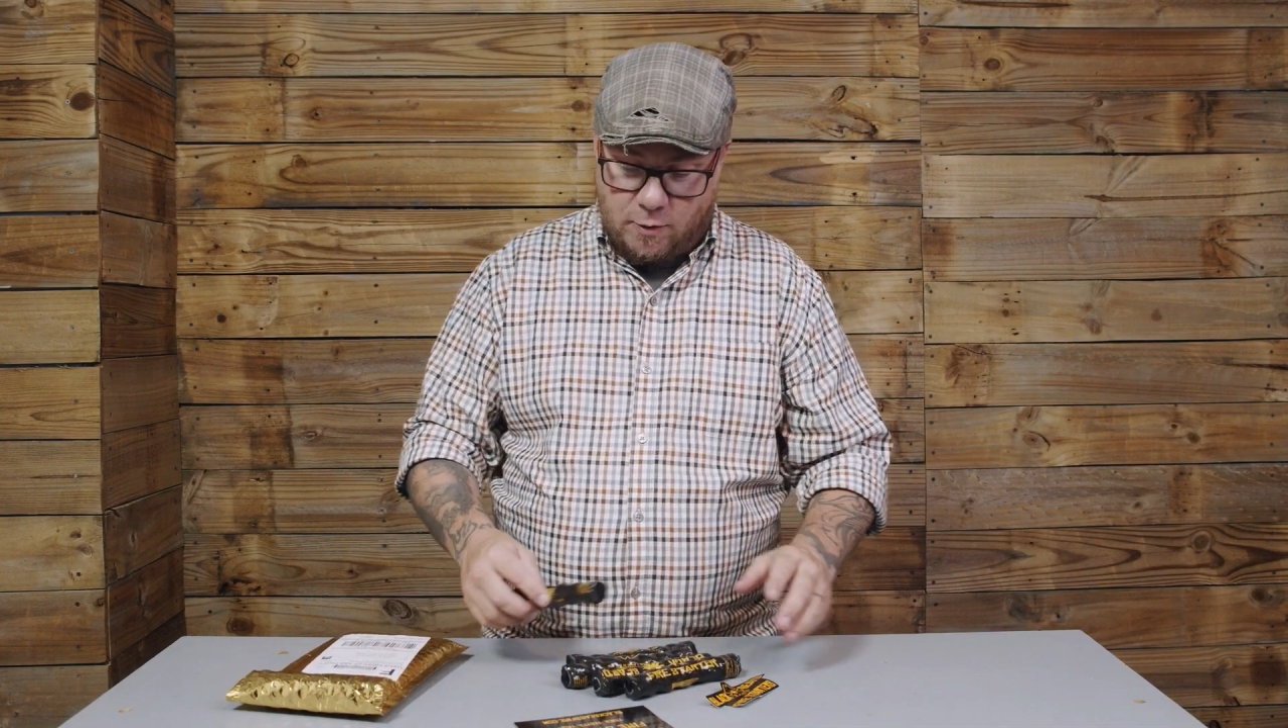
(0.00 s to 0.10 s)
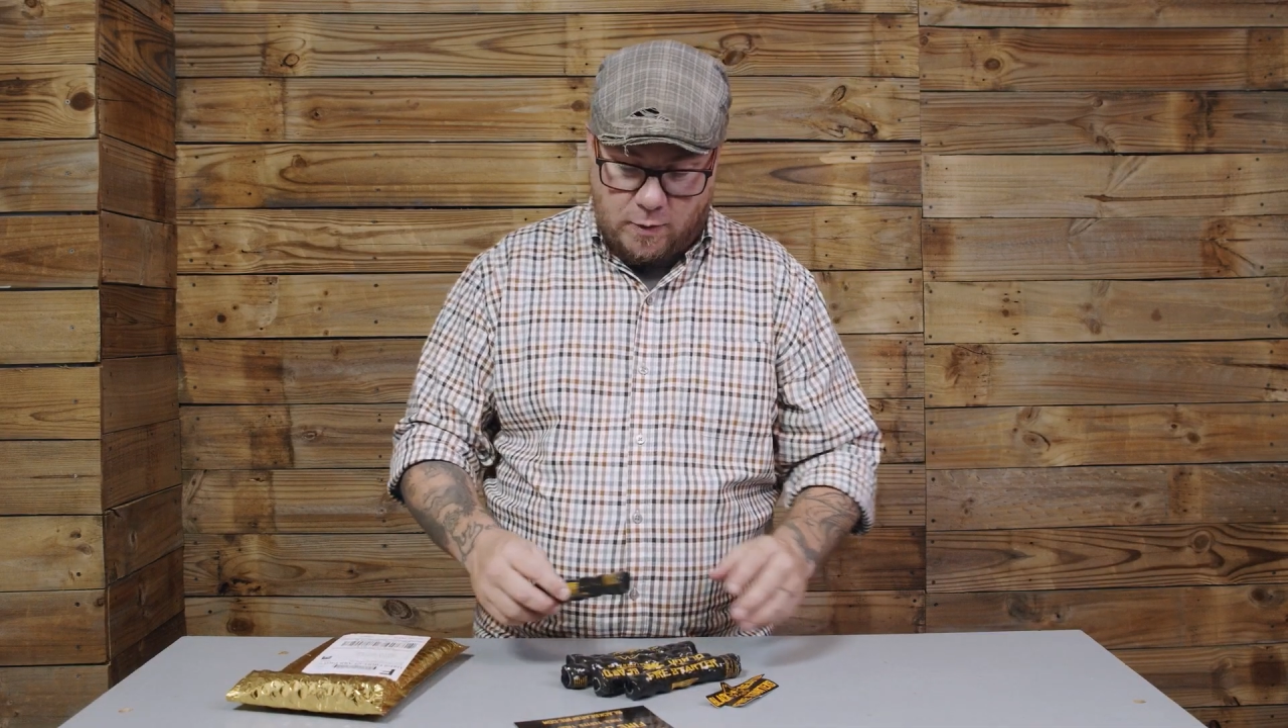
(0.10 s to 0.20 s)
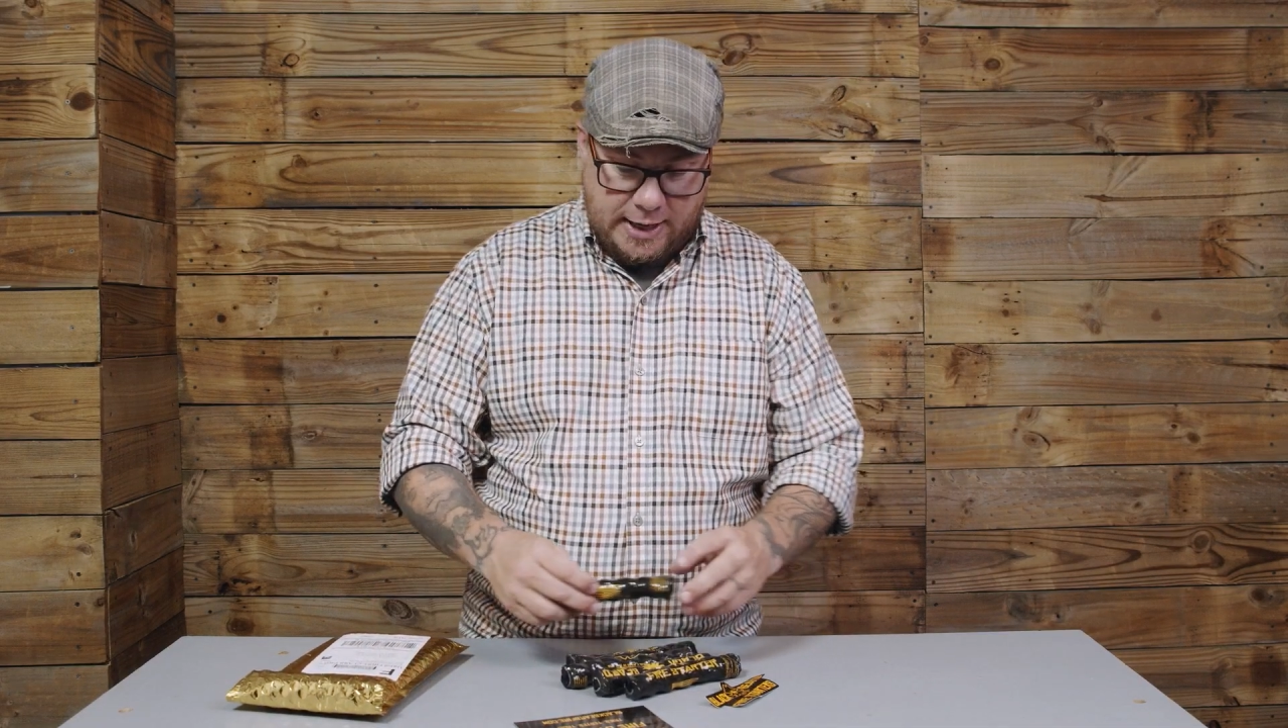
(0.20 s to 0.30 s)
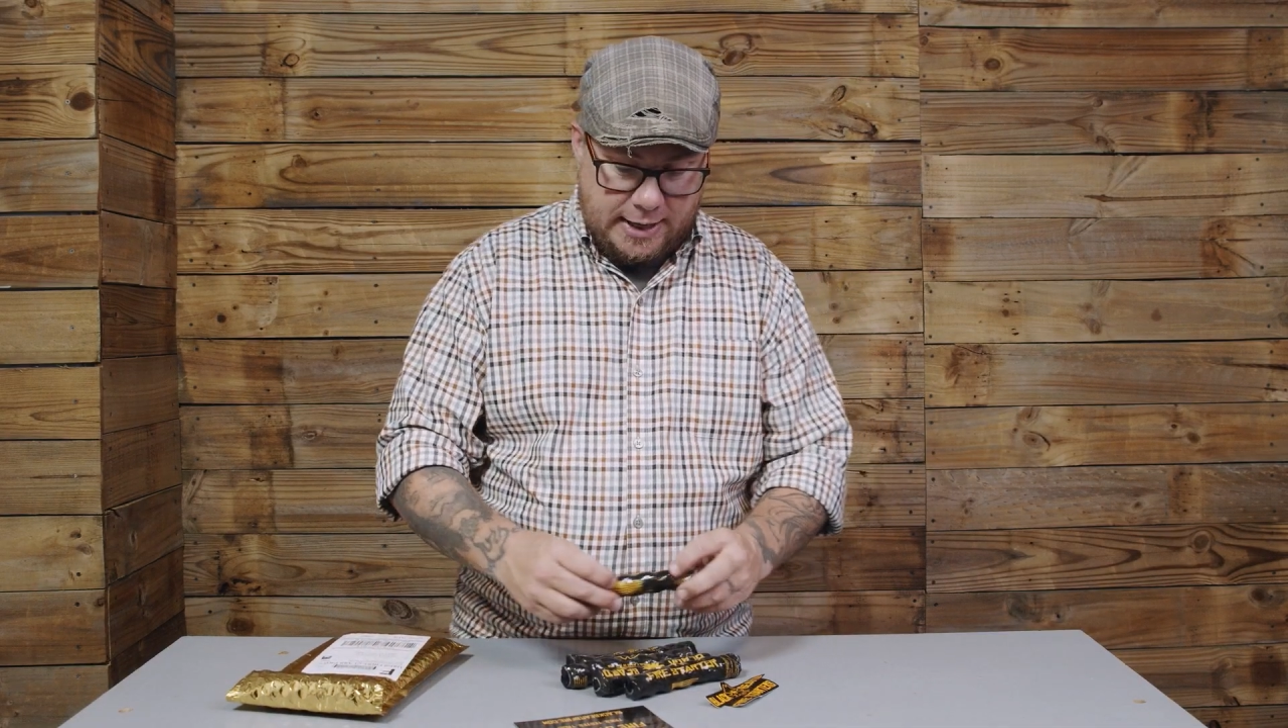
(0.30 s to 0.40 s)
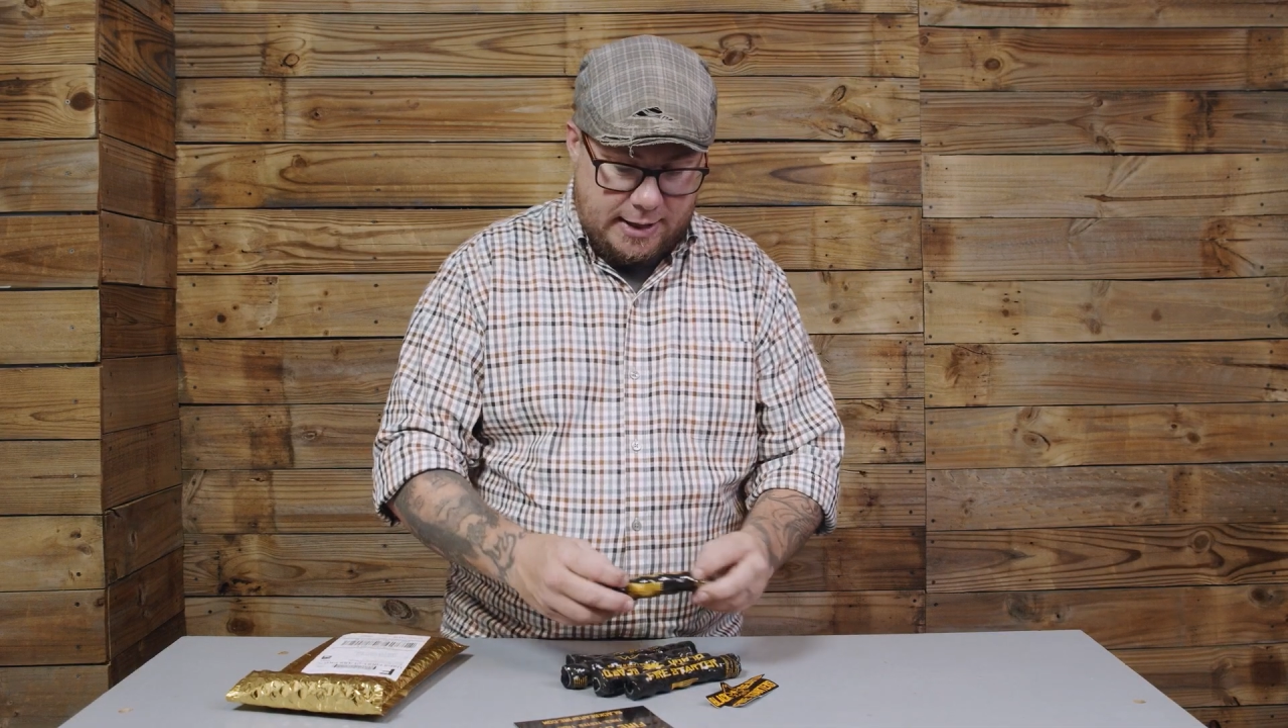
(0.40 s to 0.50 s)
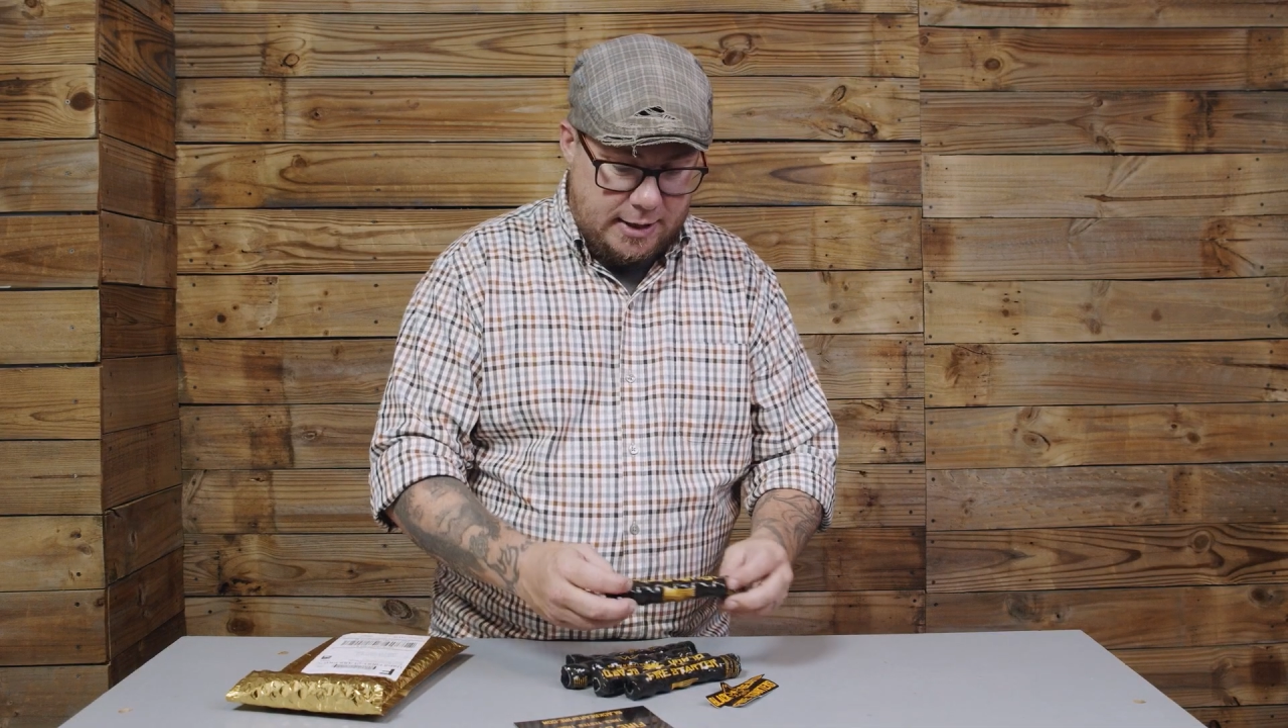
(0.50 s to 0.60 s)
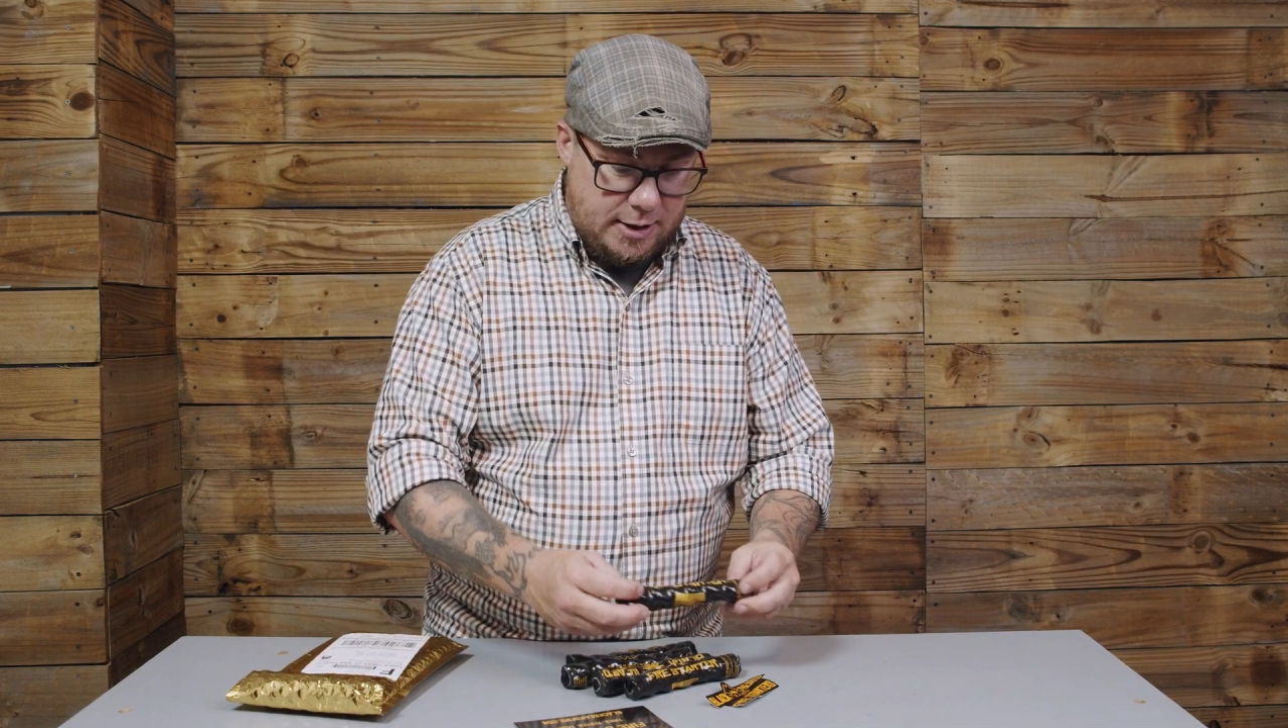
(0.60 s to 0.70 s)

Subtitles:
wait